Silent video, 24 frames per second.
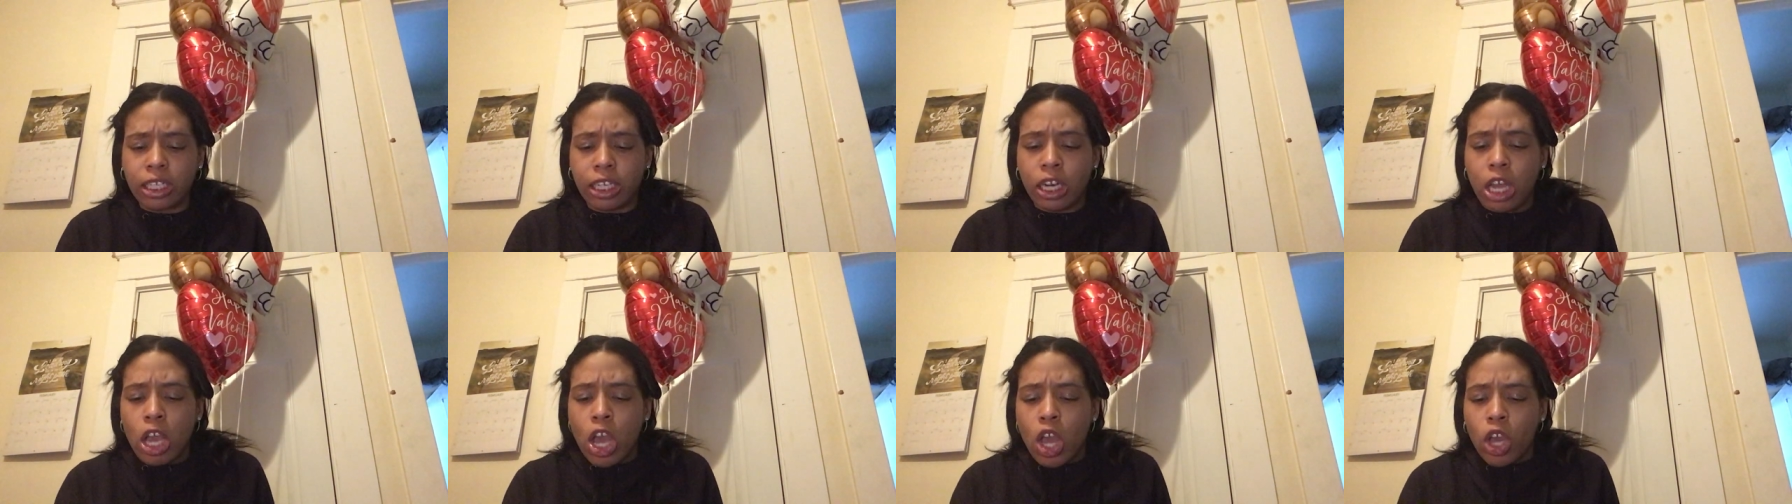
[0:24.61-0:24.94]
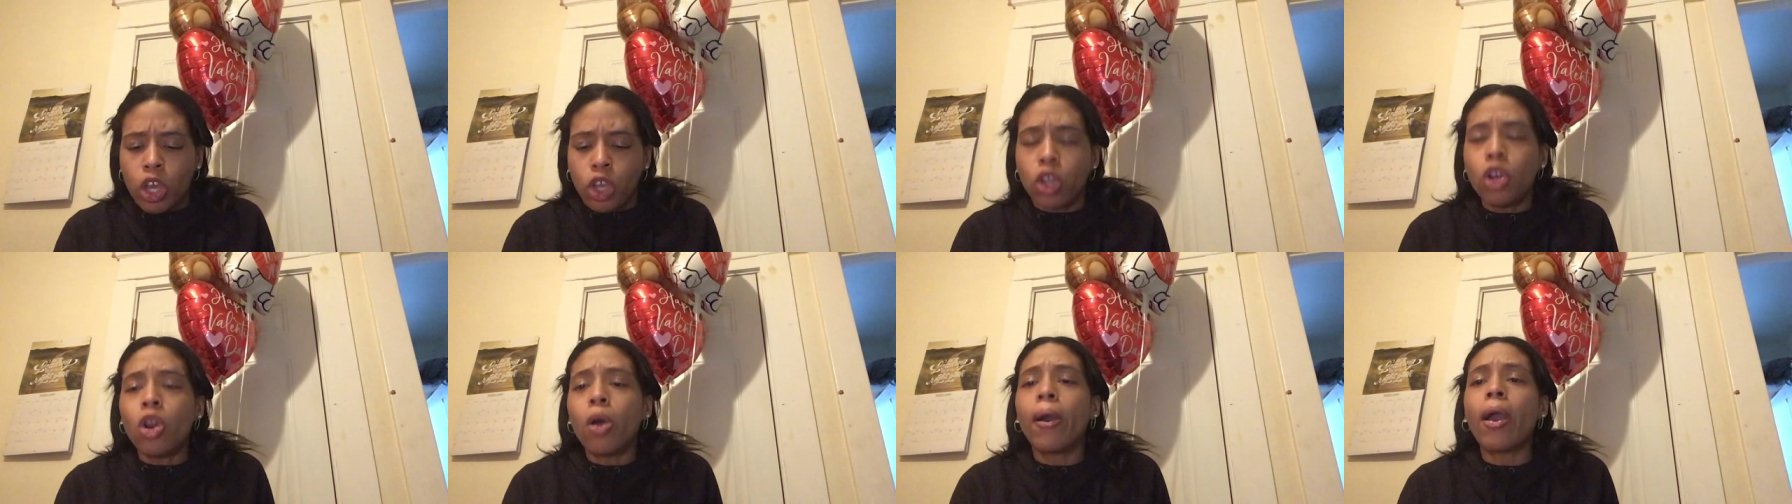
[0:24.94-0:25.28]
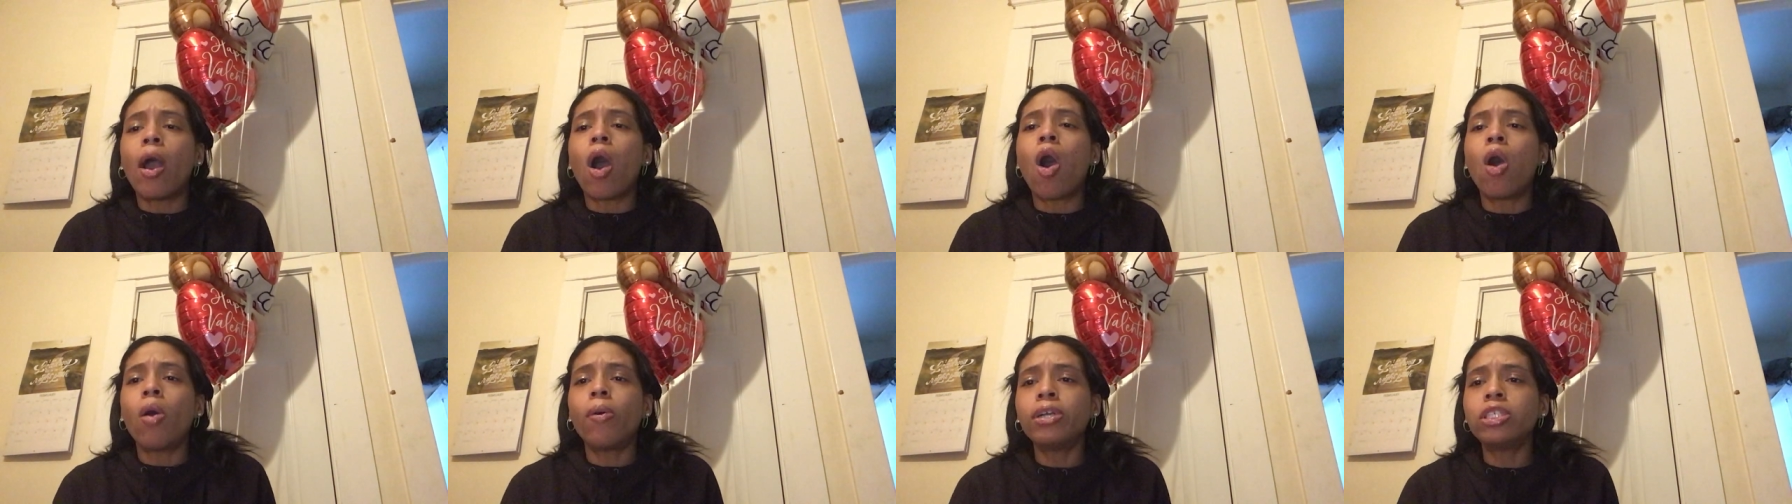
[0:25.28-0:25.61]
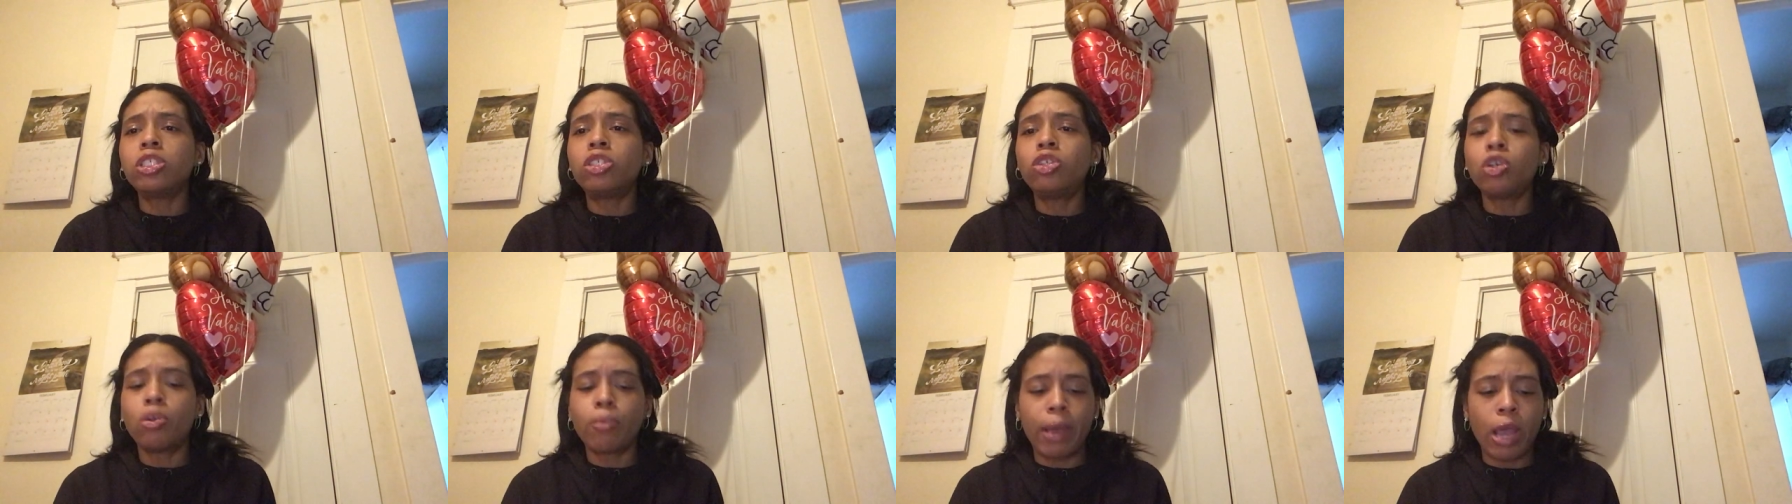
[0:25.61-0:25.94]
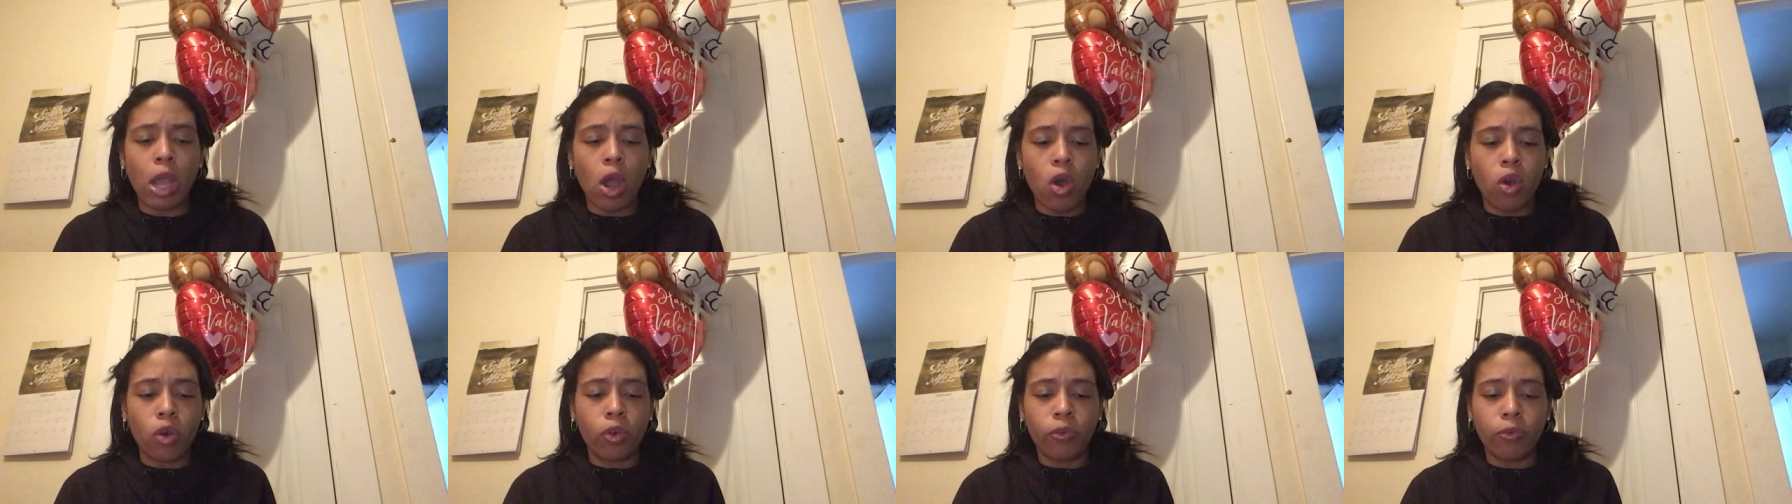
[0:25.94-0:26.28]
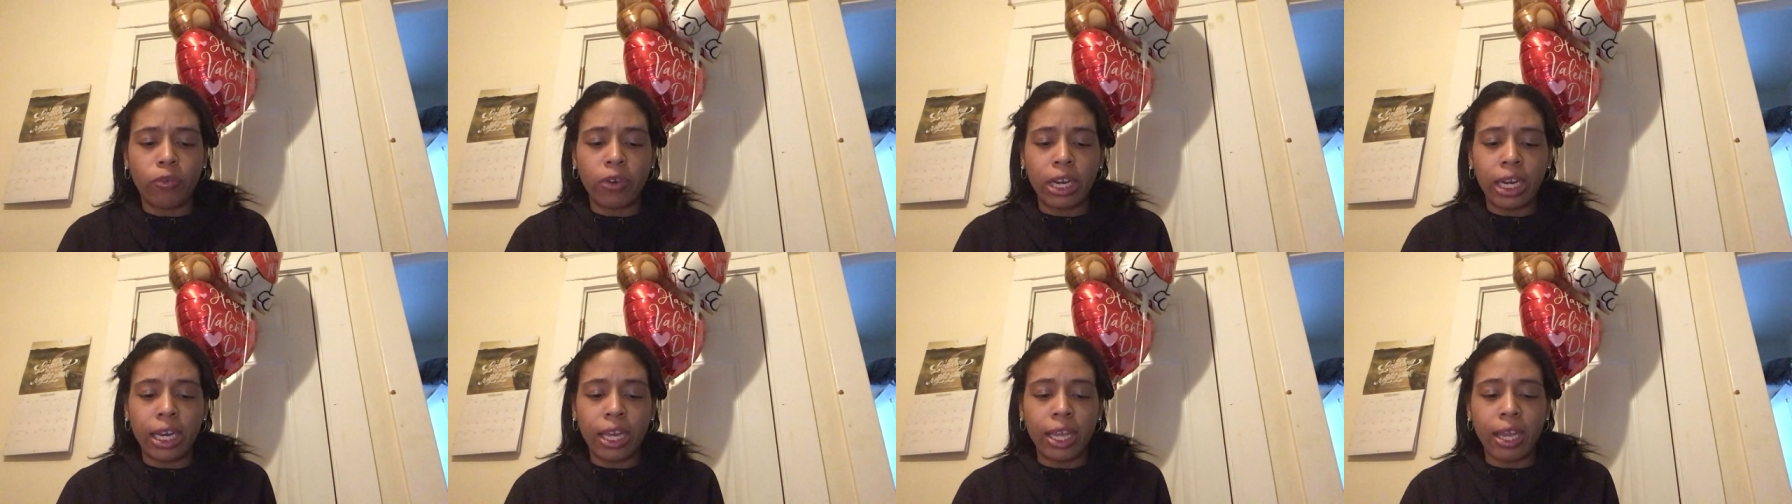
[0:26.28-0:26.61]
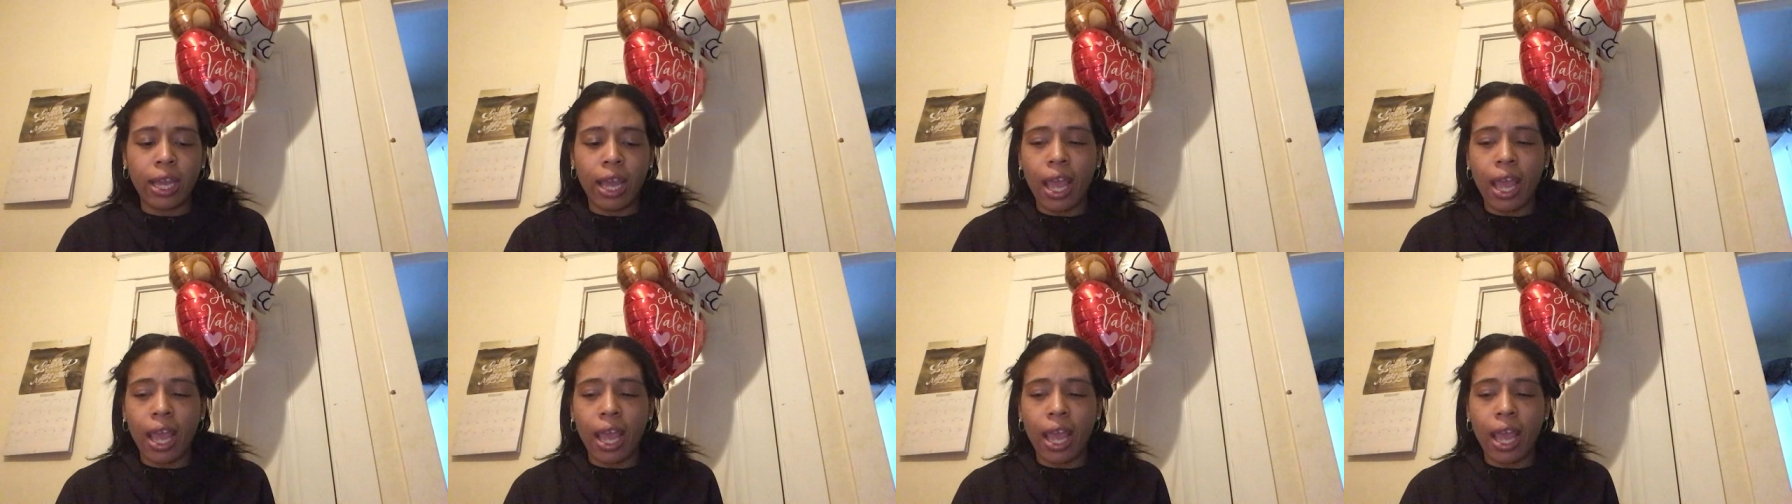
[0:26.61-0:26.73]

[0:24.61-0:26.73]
And you know, I always do my own reading